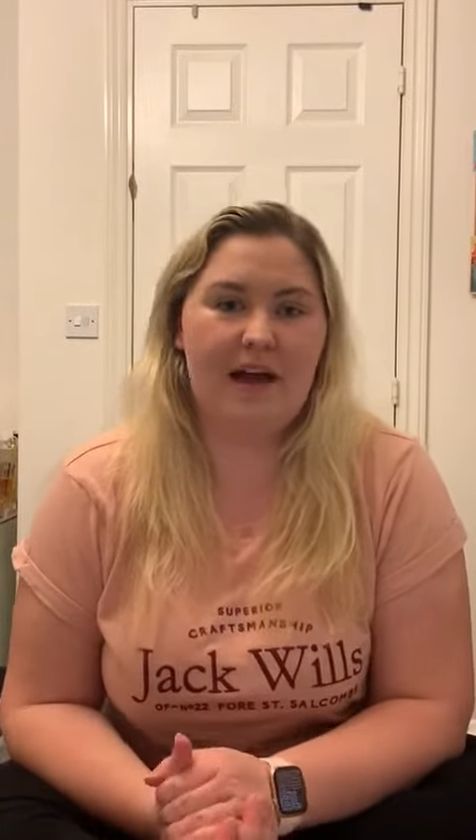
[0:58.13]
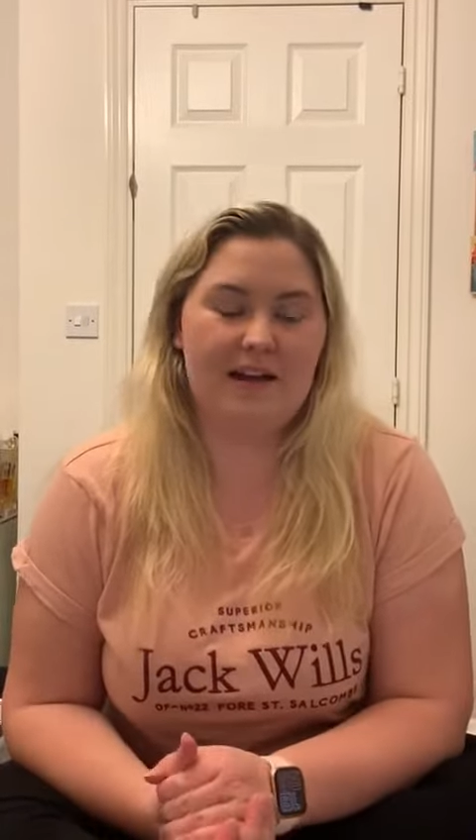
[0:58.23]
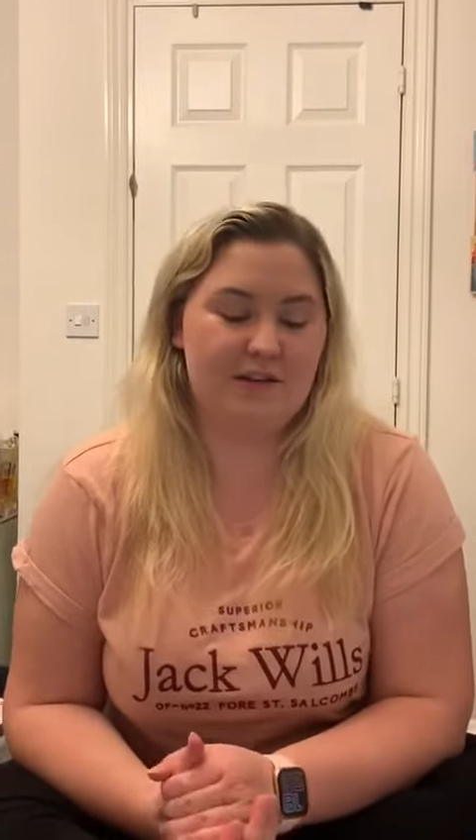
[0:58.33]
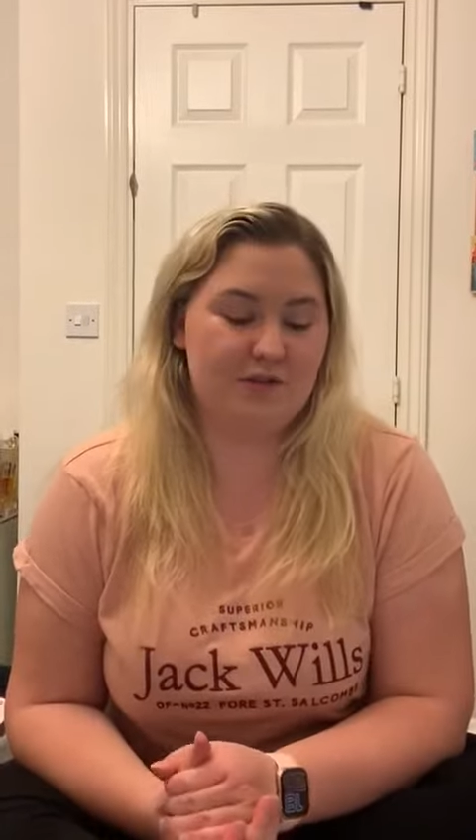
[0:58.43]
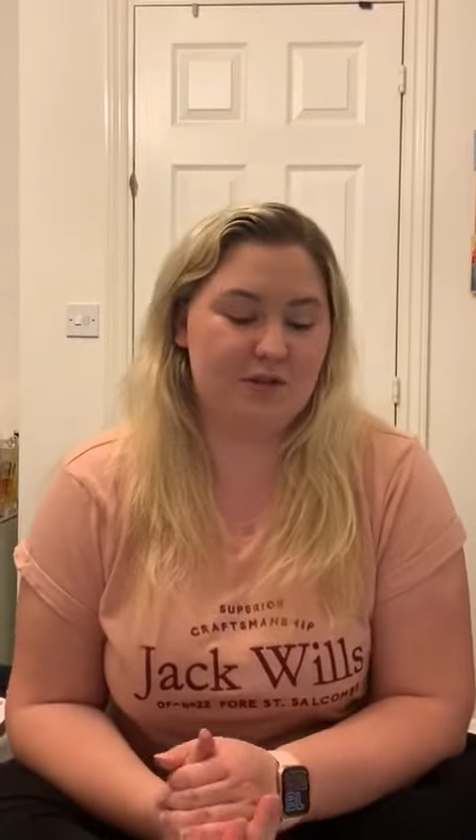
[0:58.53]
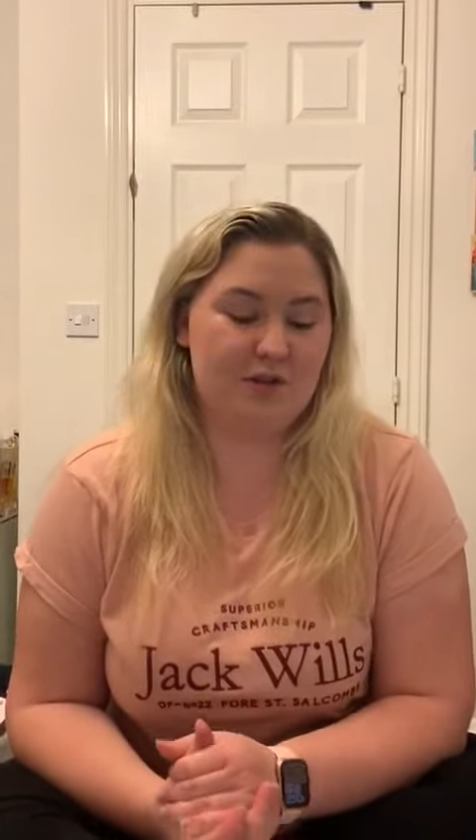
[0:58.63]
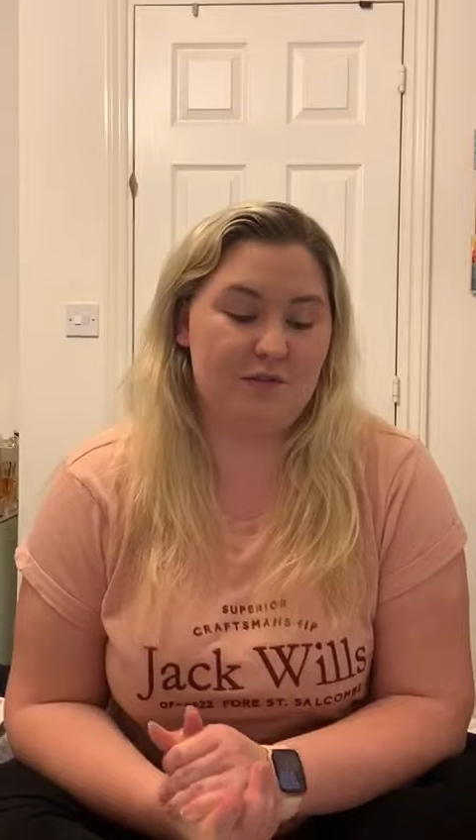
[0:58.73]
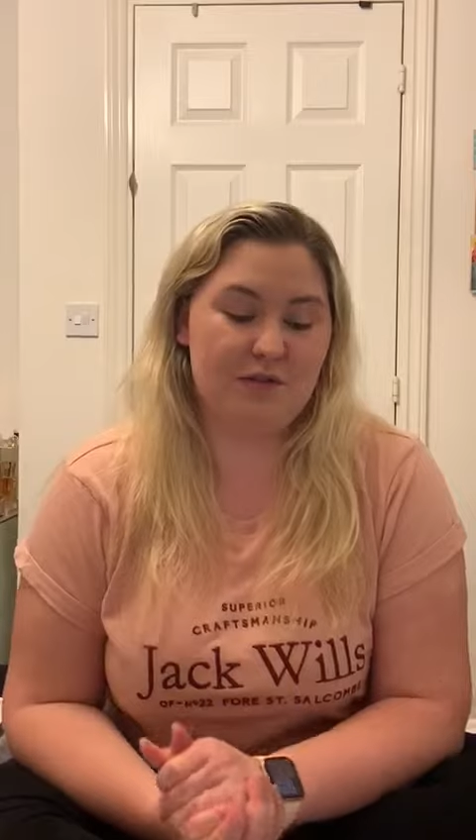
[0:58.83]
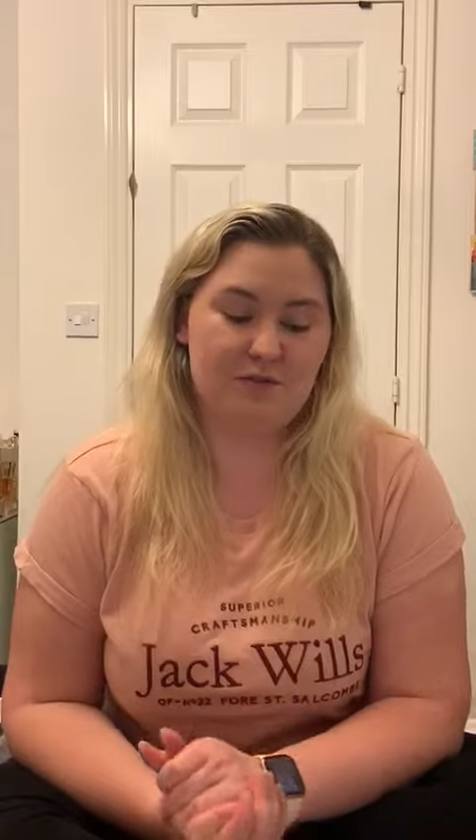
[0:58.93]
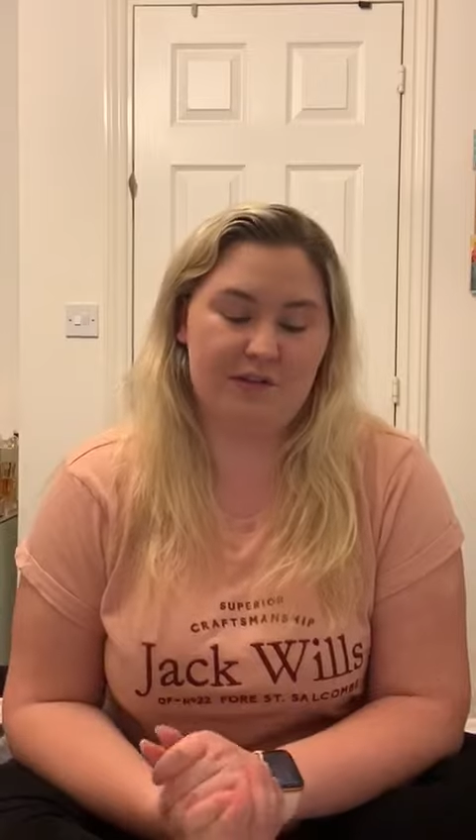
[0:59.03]
and you can
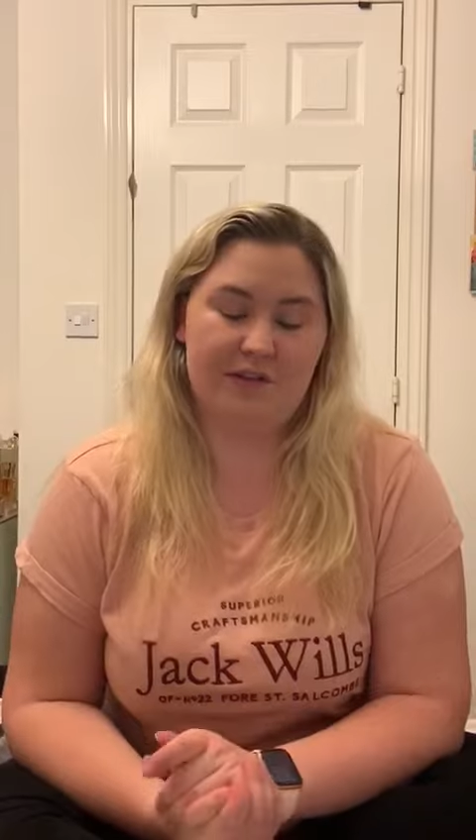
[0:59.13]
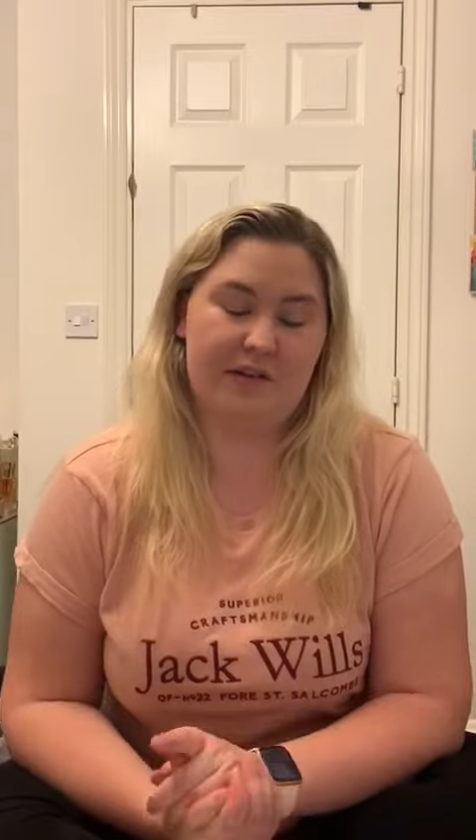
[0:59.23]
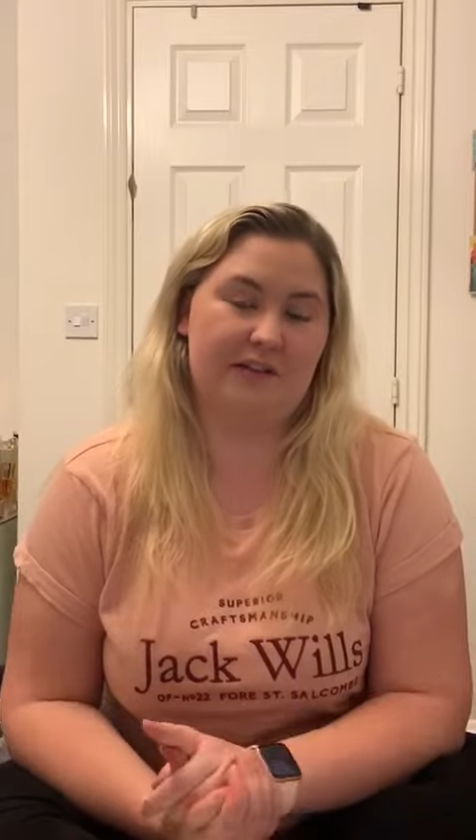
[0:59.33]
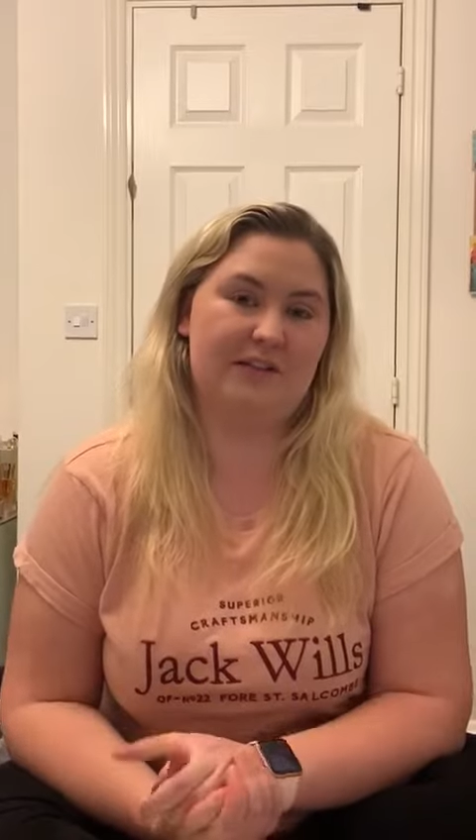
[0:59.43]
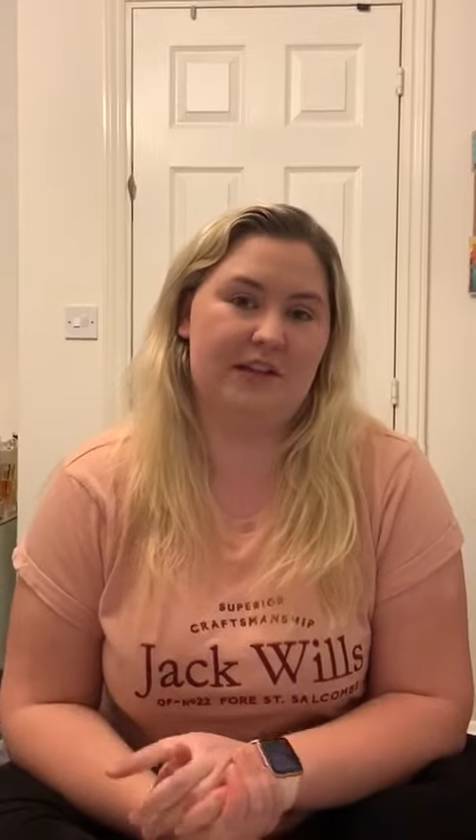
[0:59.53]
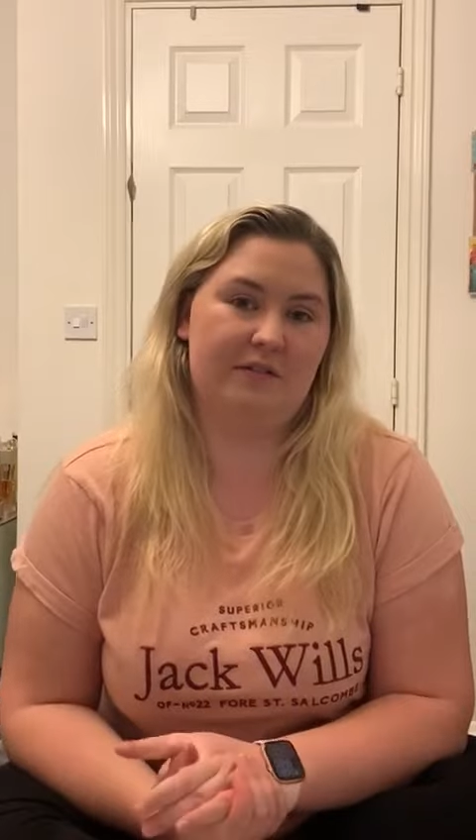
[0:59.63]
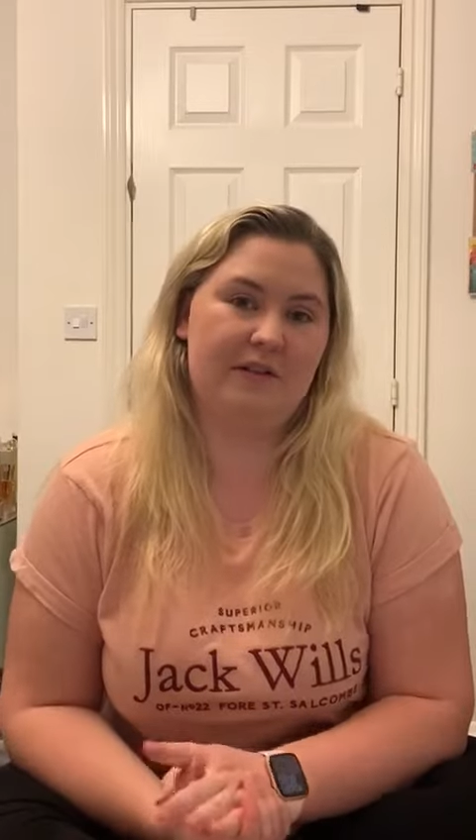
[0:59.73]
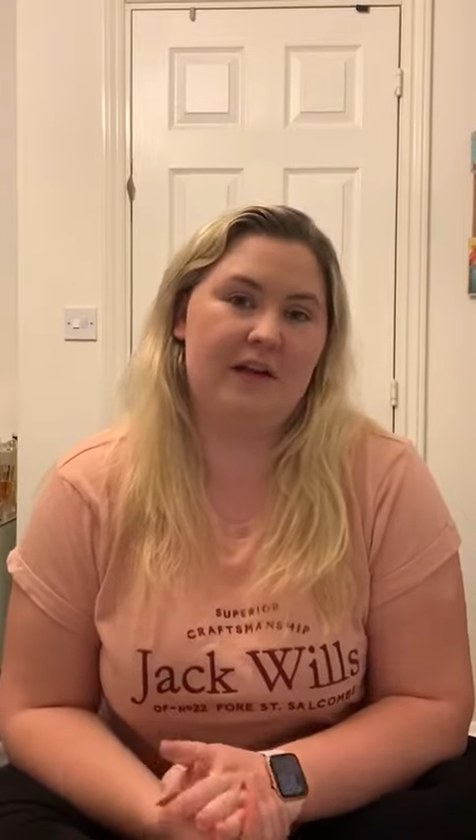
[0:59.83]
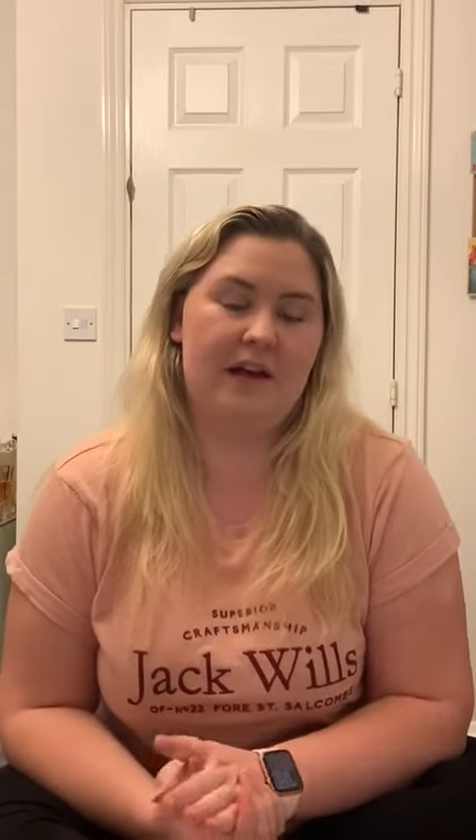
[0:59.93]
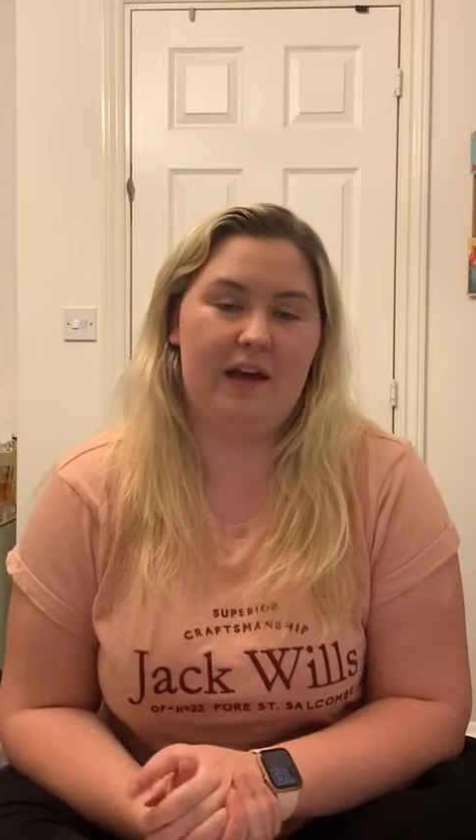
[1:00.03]
choose which ones you'd like to do,
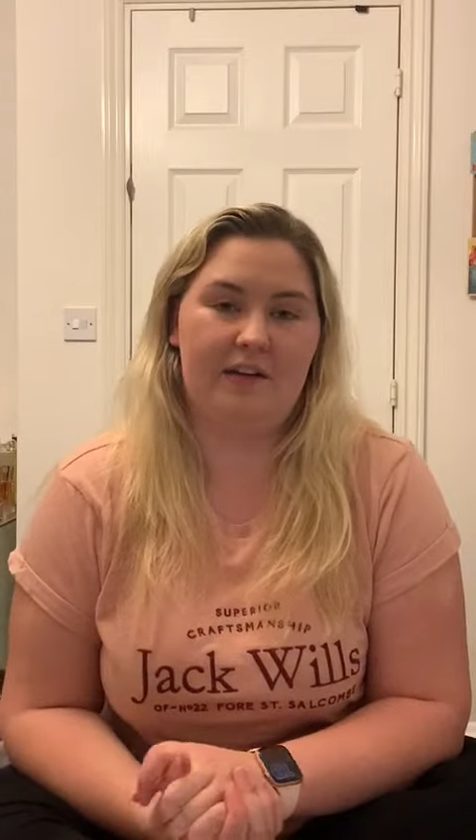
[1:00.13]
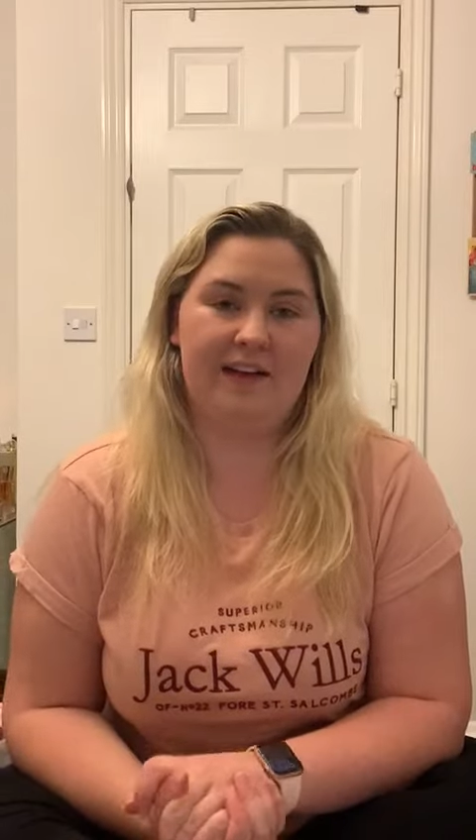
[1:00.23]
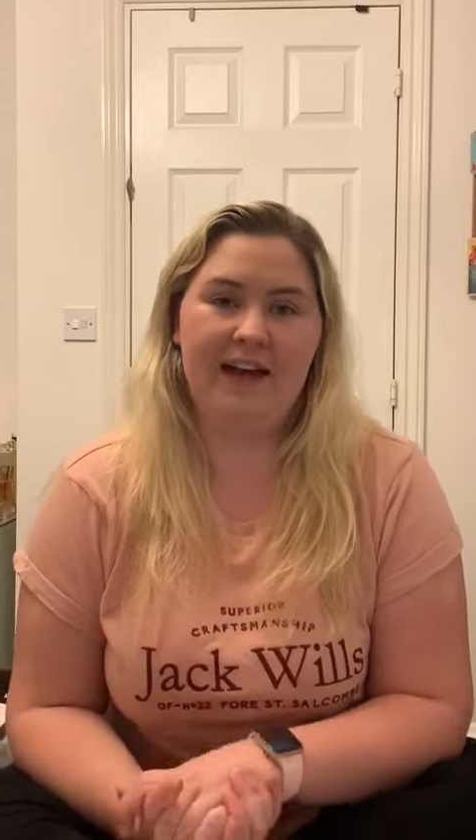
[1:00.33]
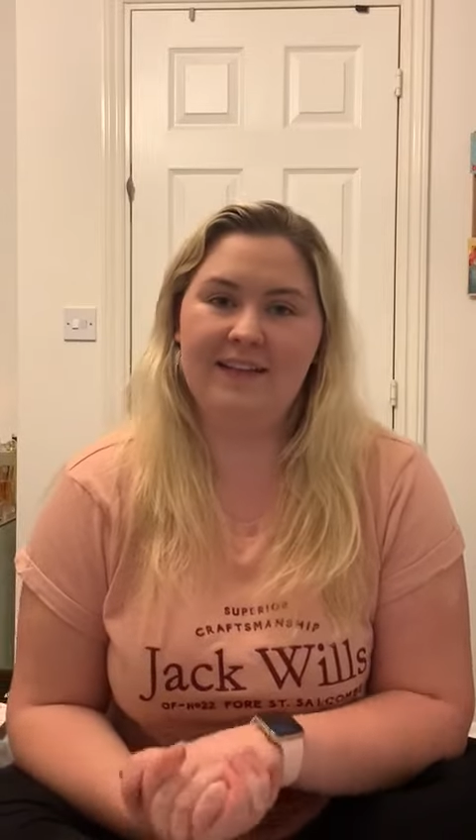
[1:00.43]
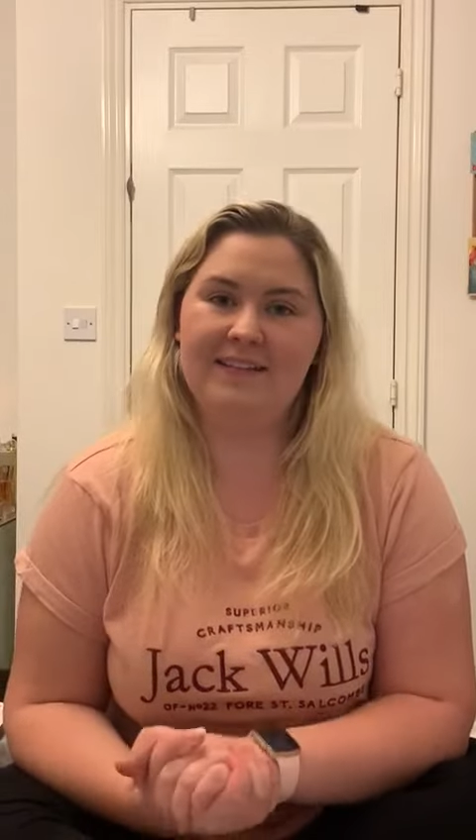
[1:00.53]
okay?